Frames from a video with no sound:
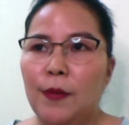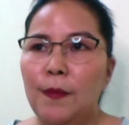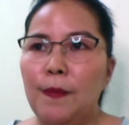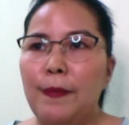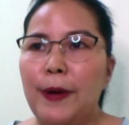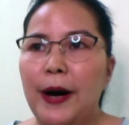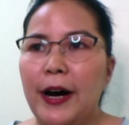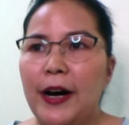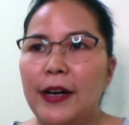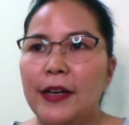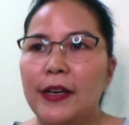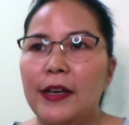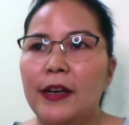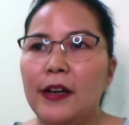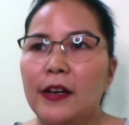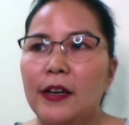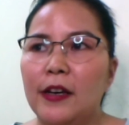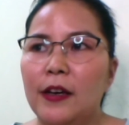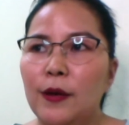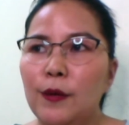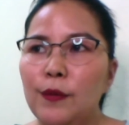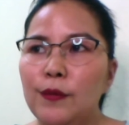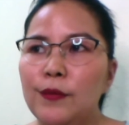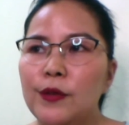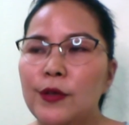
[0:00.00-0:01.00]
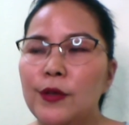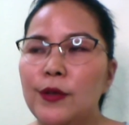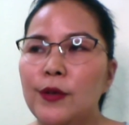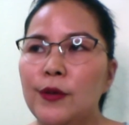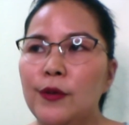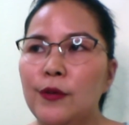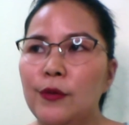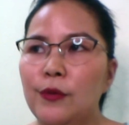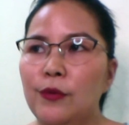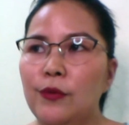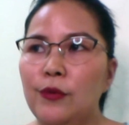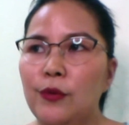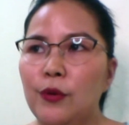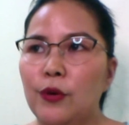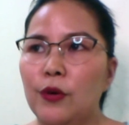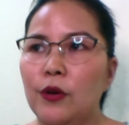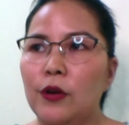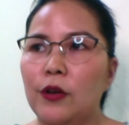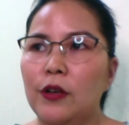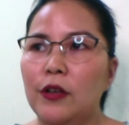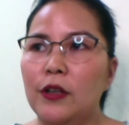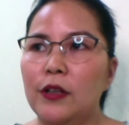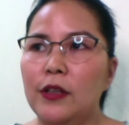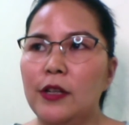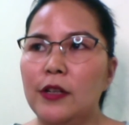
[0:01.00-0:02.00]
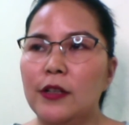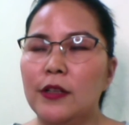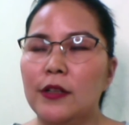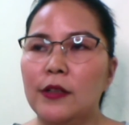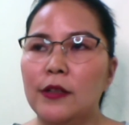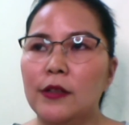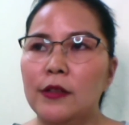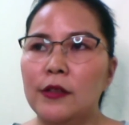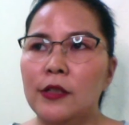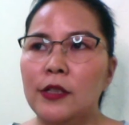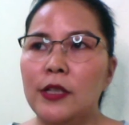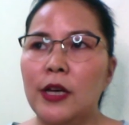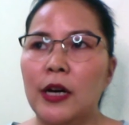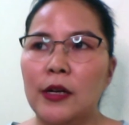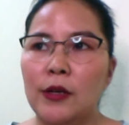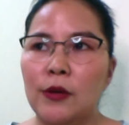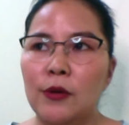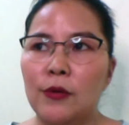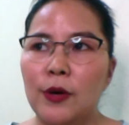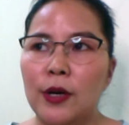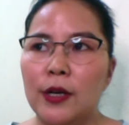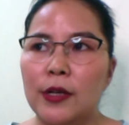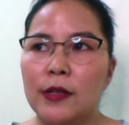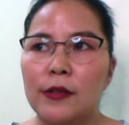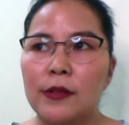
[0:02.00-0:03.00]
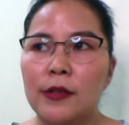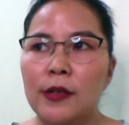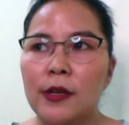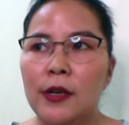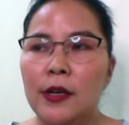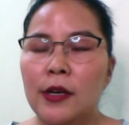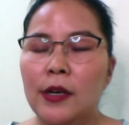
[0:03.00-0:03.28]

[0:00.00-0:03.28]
buy a gift for their young one.